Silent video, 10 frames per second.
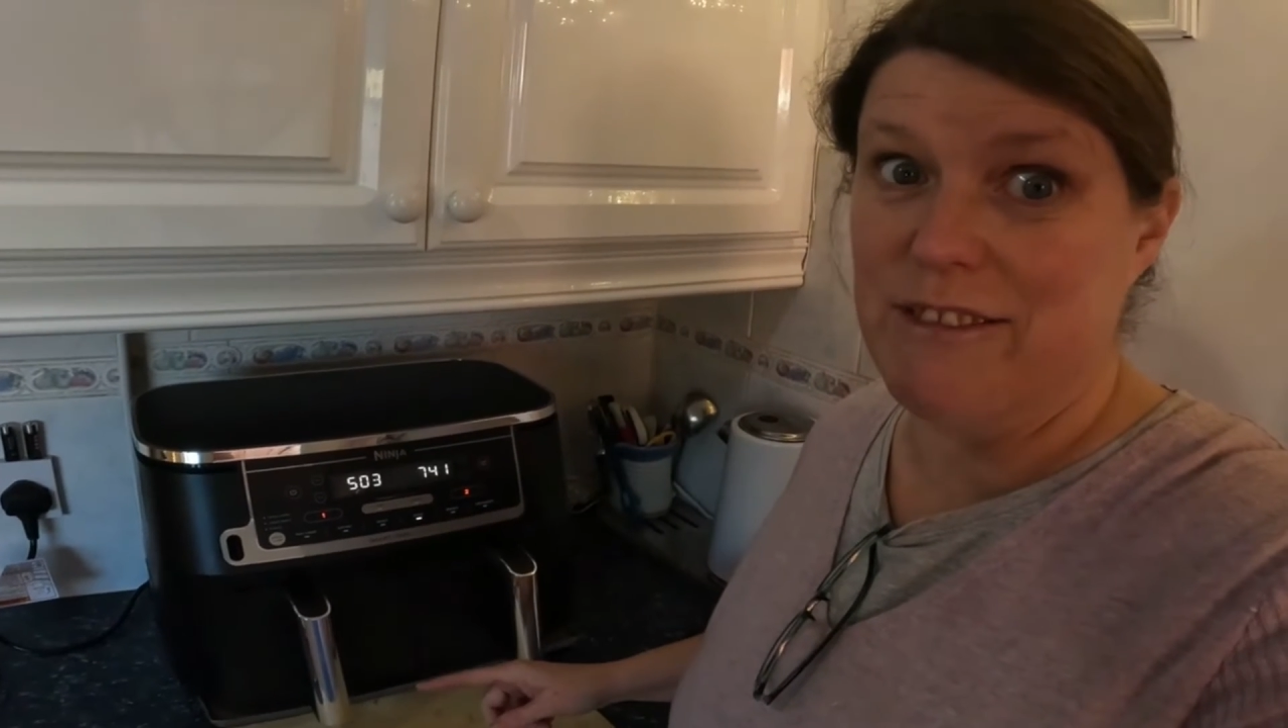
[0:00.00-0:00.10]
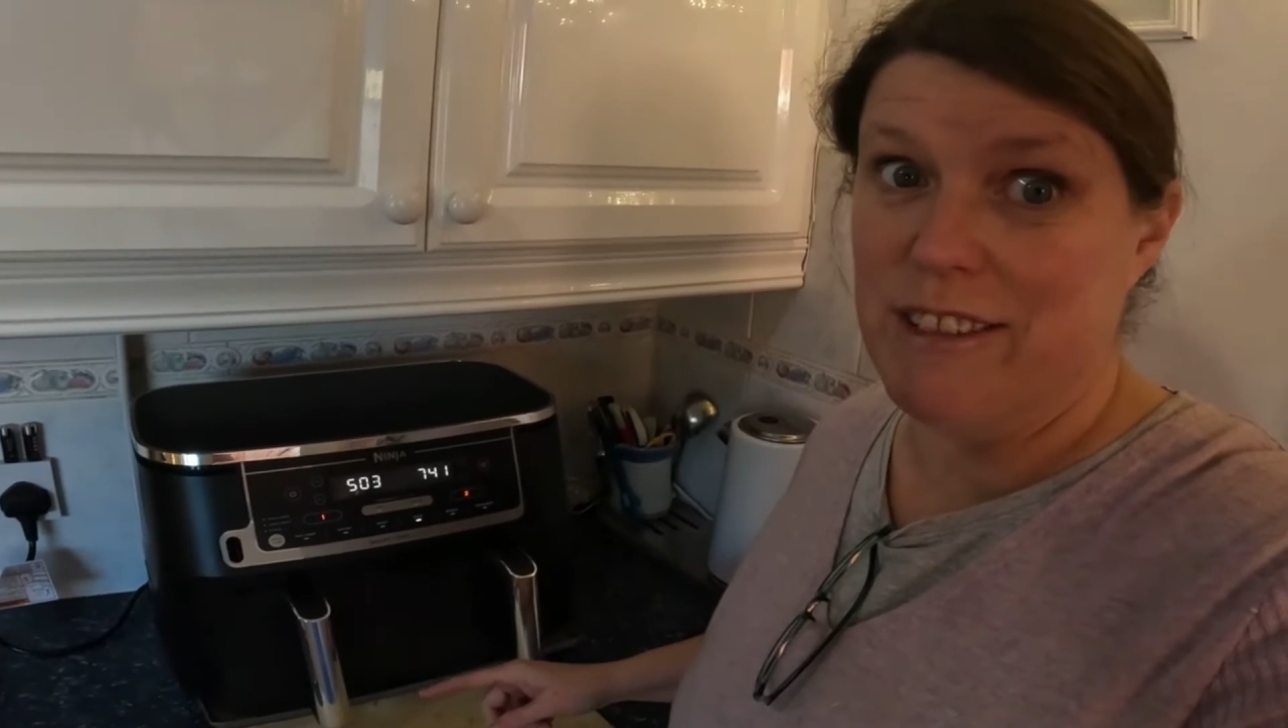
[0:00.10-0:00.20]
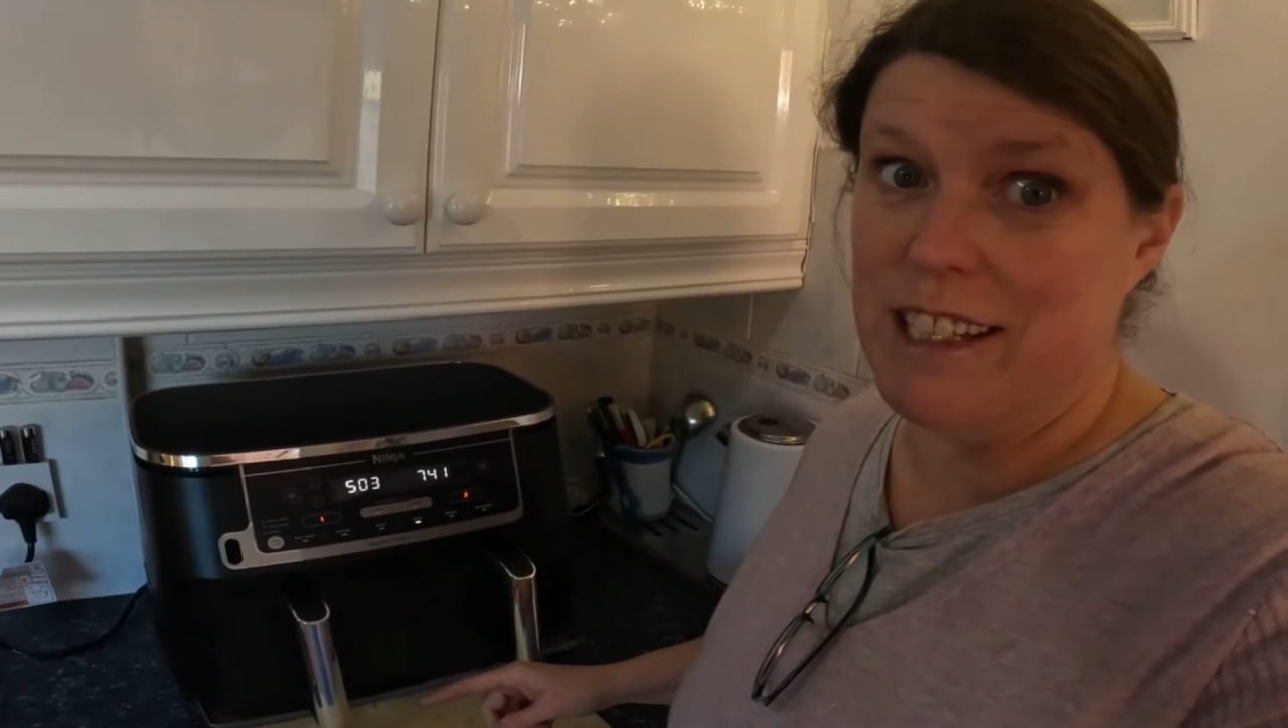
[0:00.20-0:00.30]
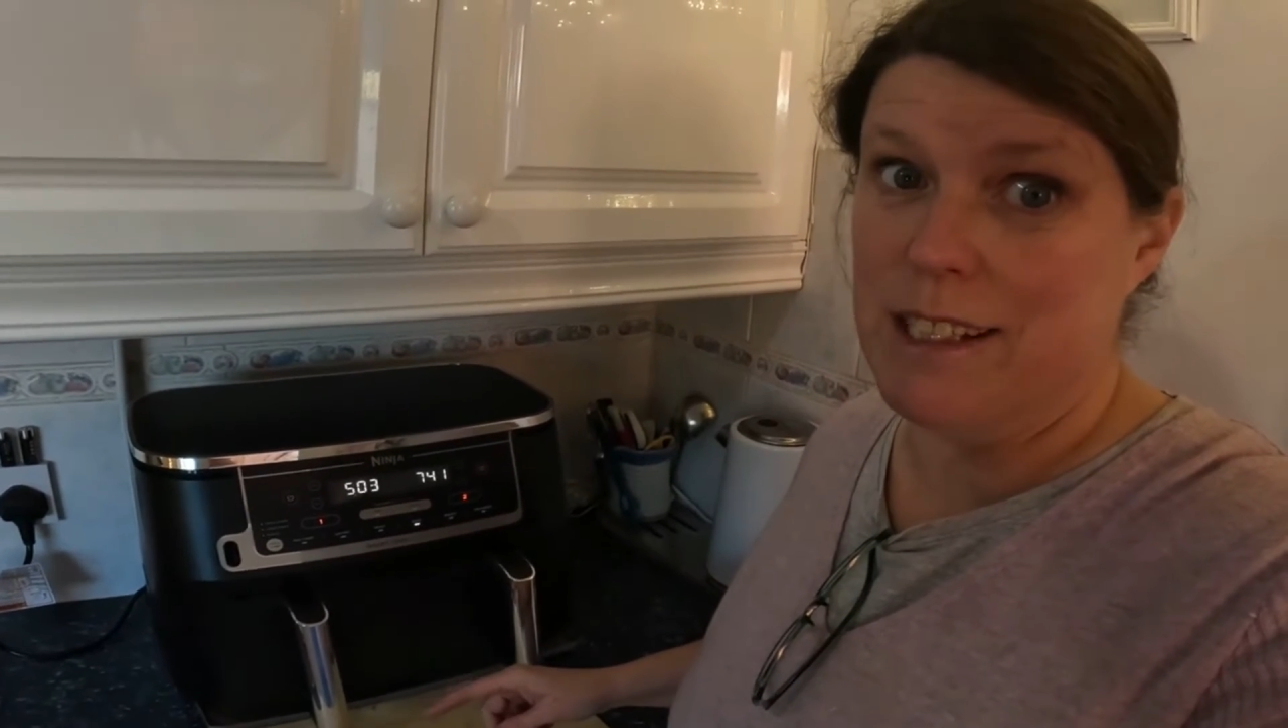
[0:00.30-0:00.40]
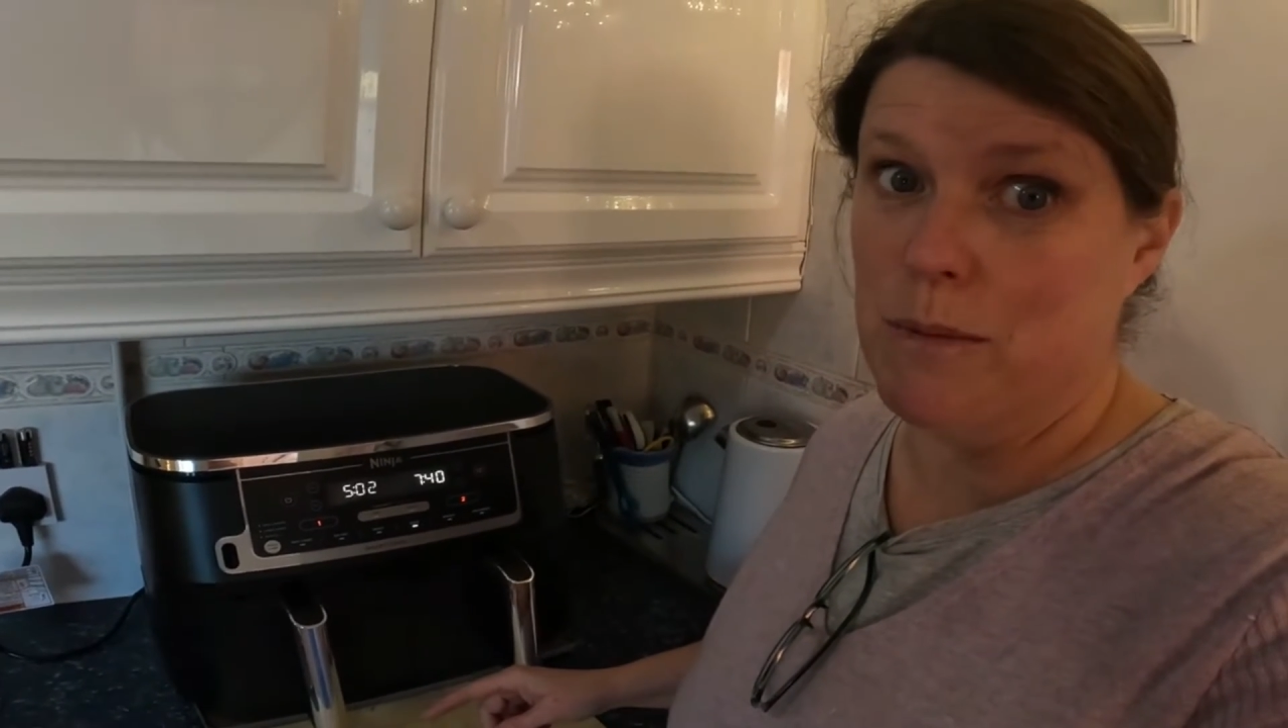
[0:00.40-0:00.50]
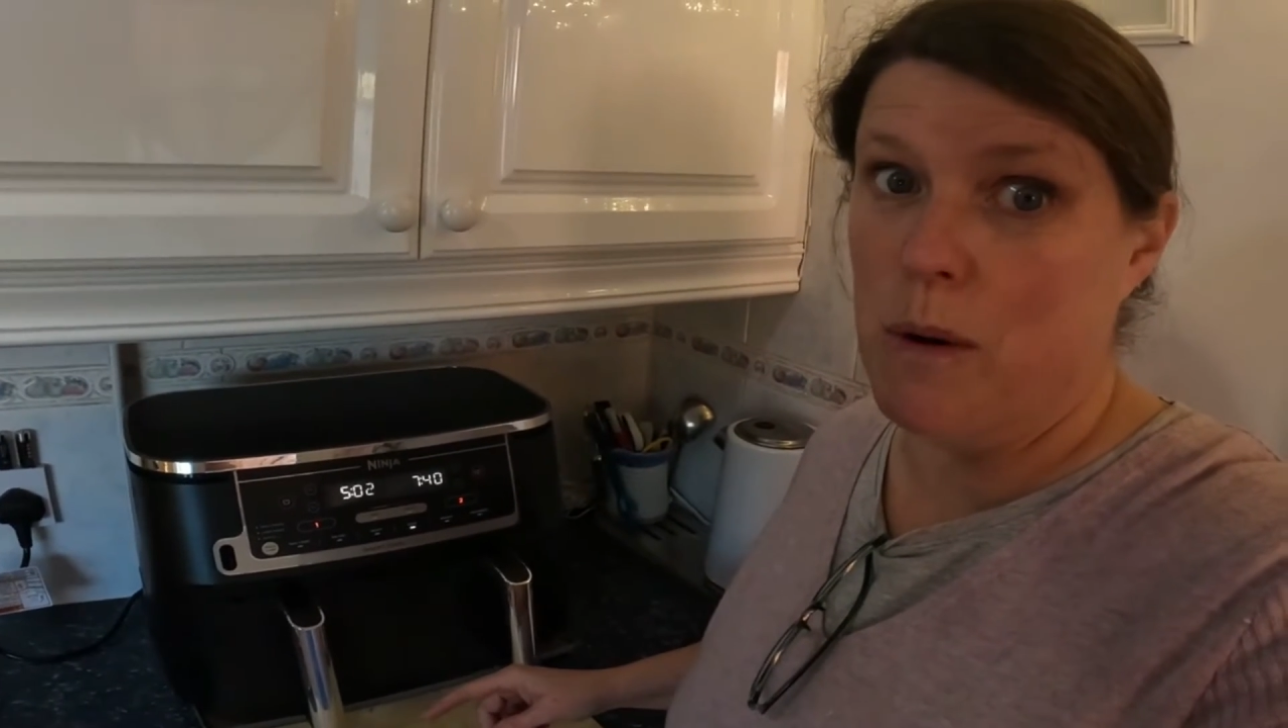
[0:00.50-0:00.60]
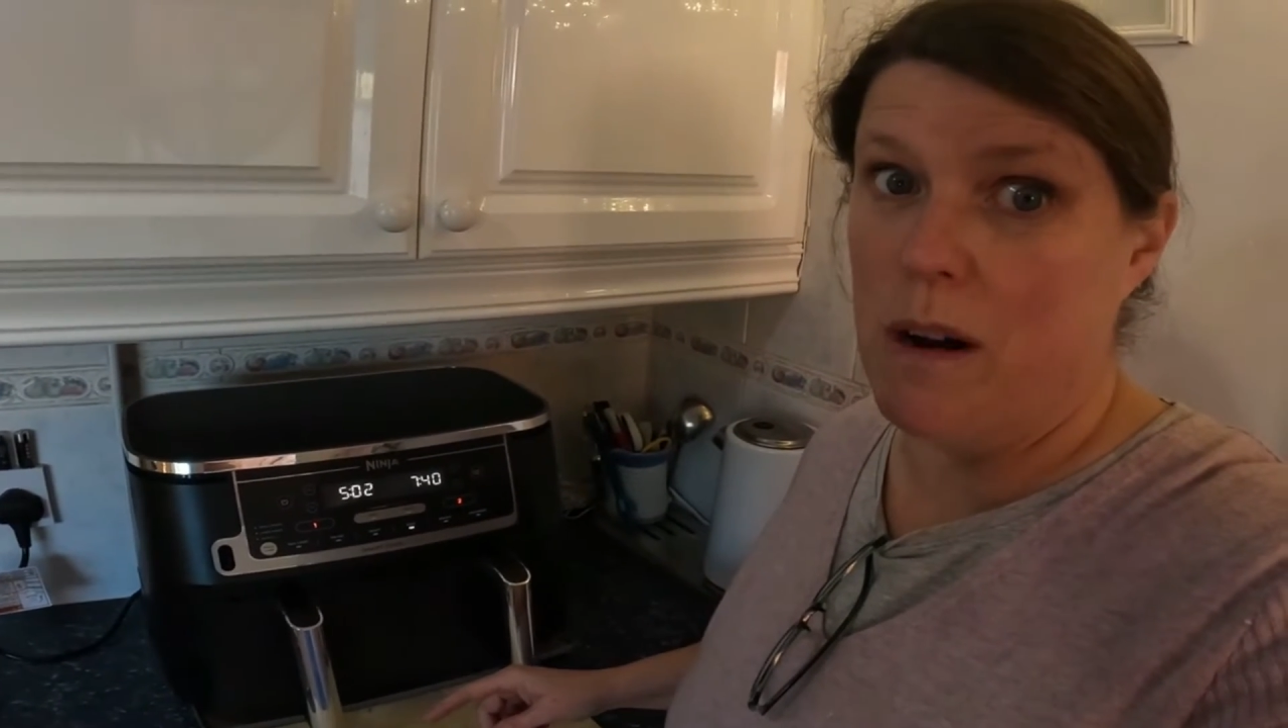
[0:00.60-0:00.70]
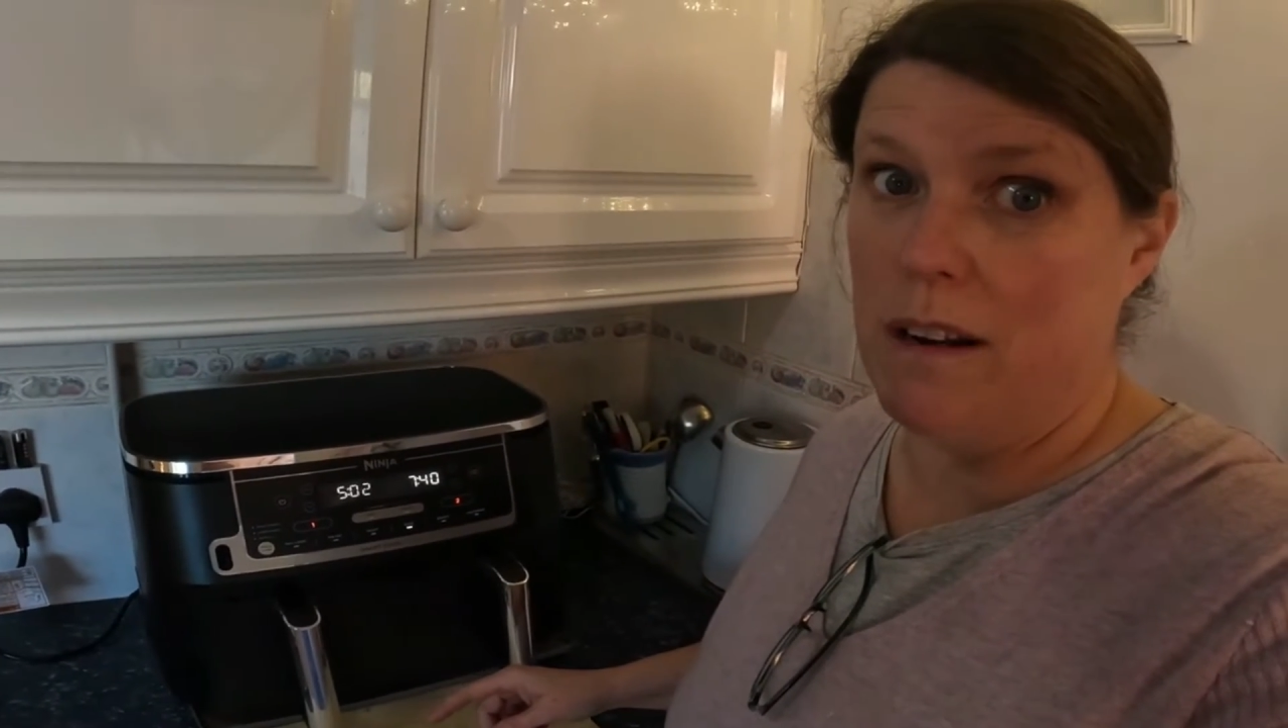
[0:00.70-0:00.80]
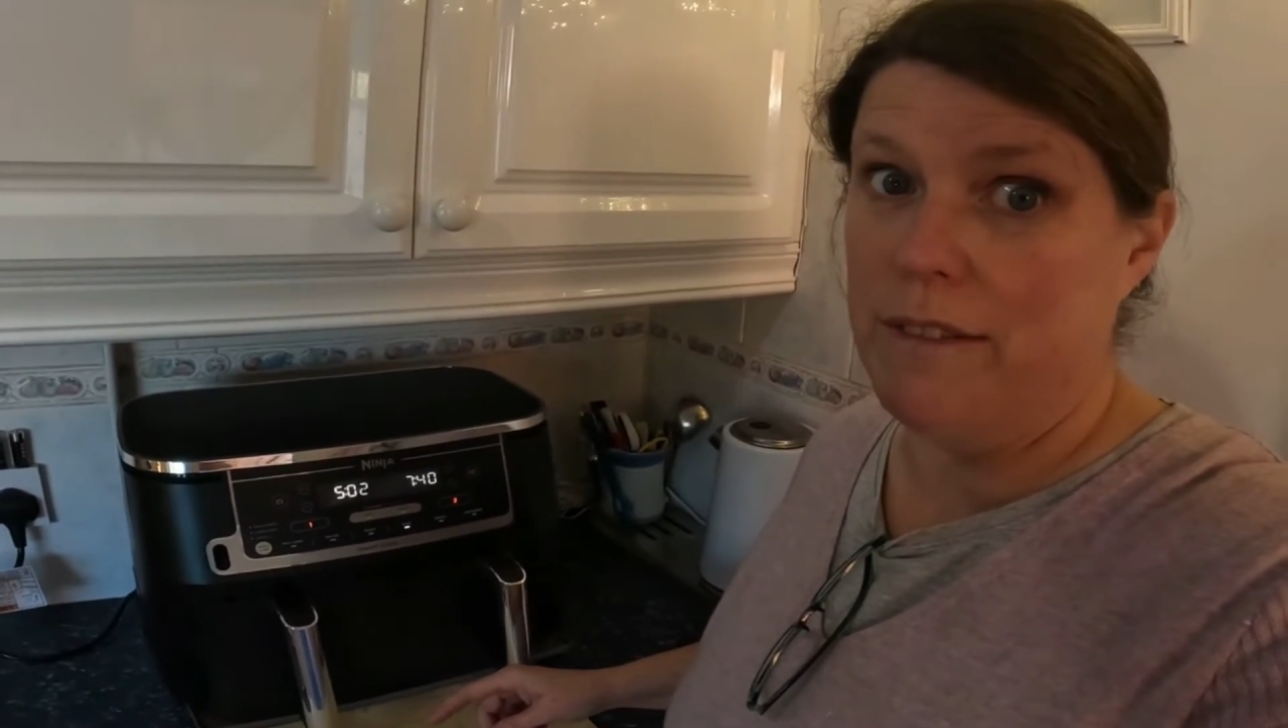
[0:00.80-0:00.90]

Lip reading: the reason why I